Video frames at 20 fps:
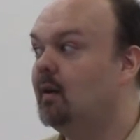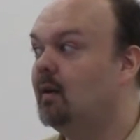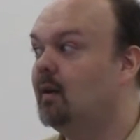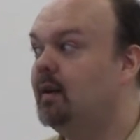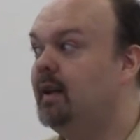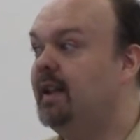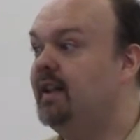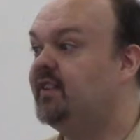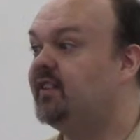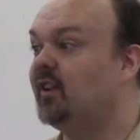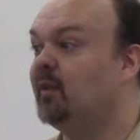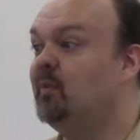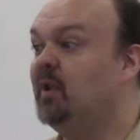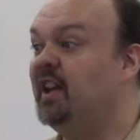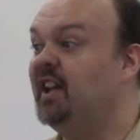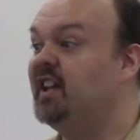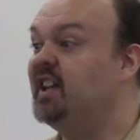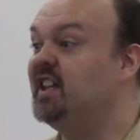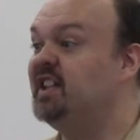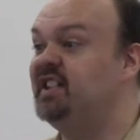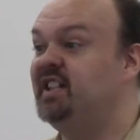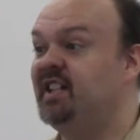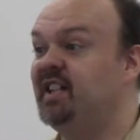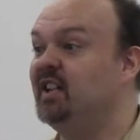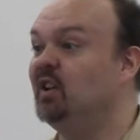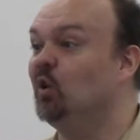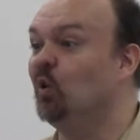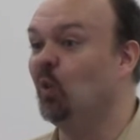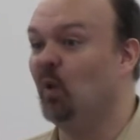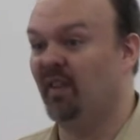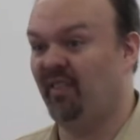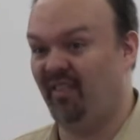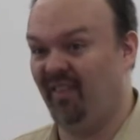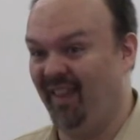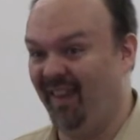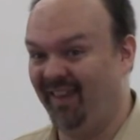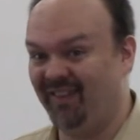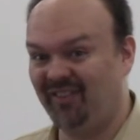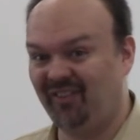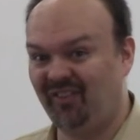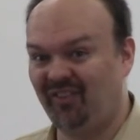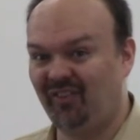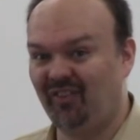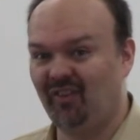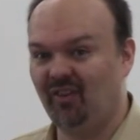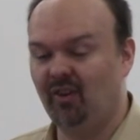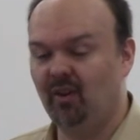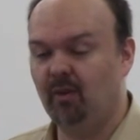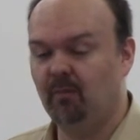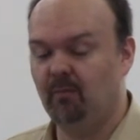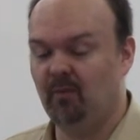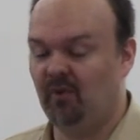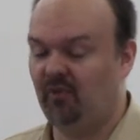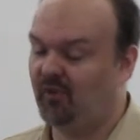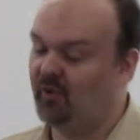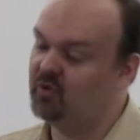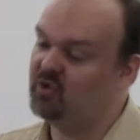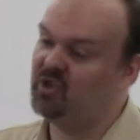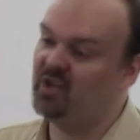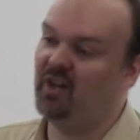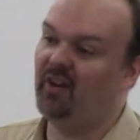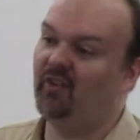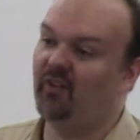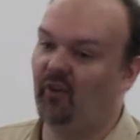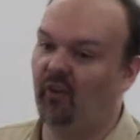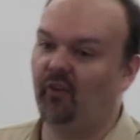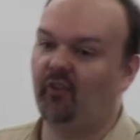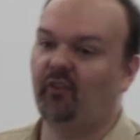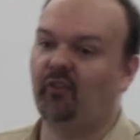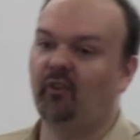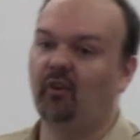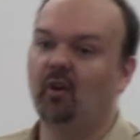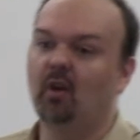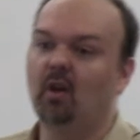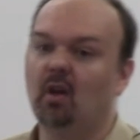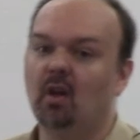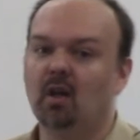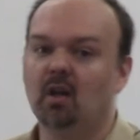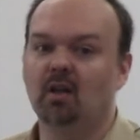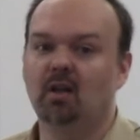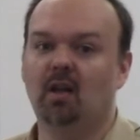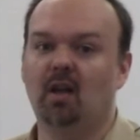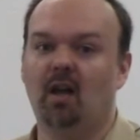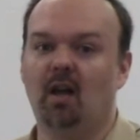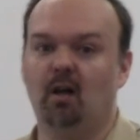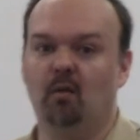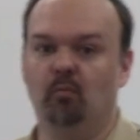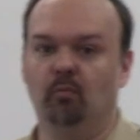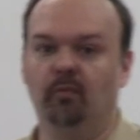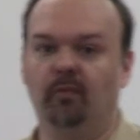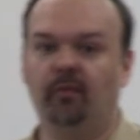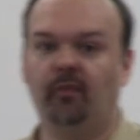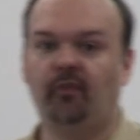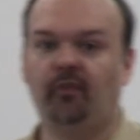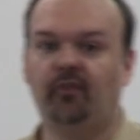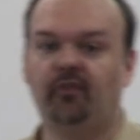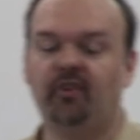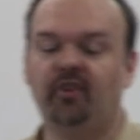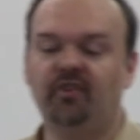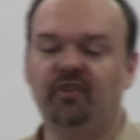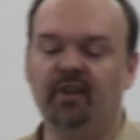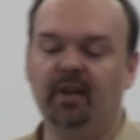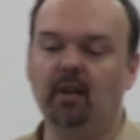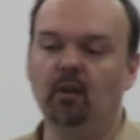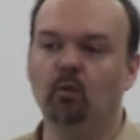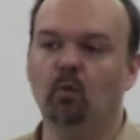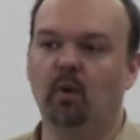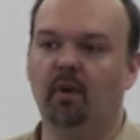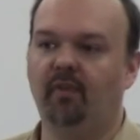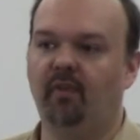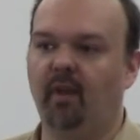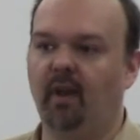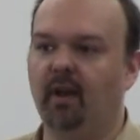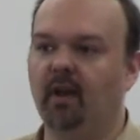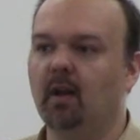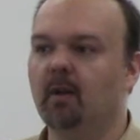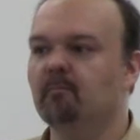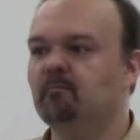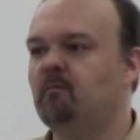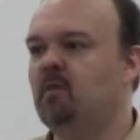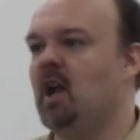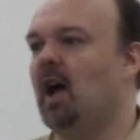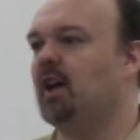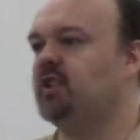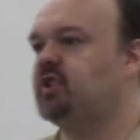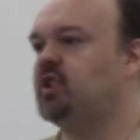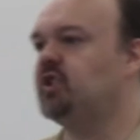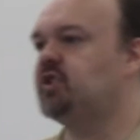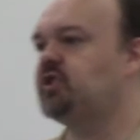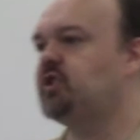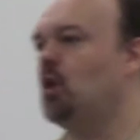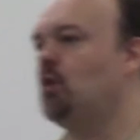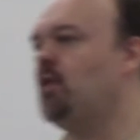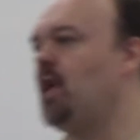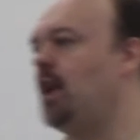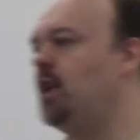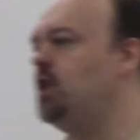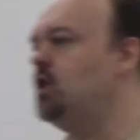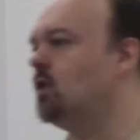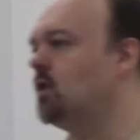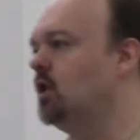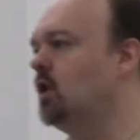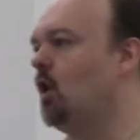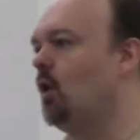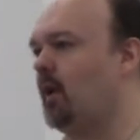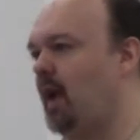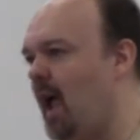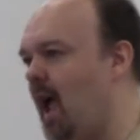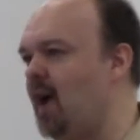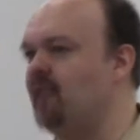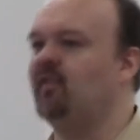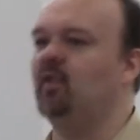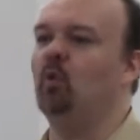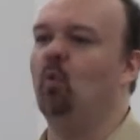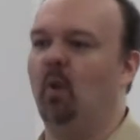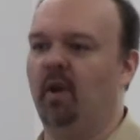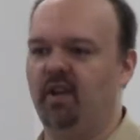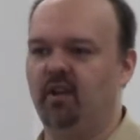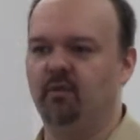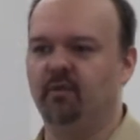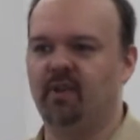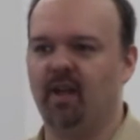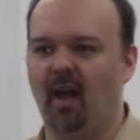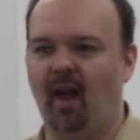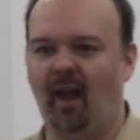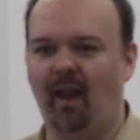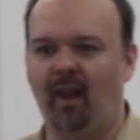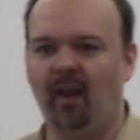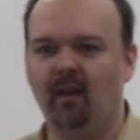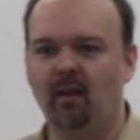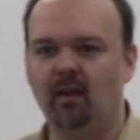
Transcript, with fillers: You need somebody to deal with this. And so Jesus comes to deal with it. Not just so that you can go to heaven when you die,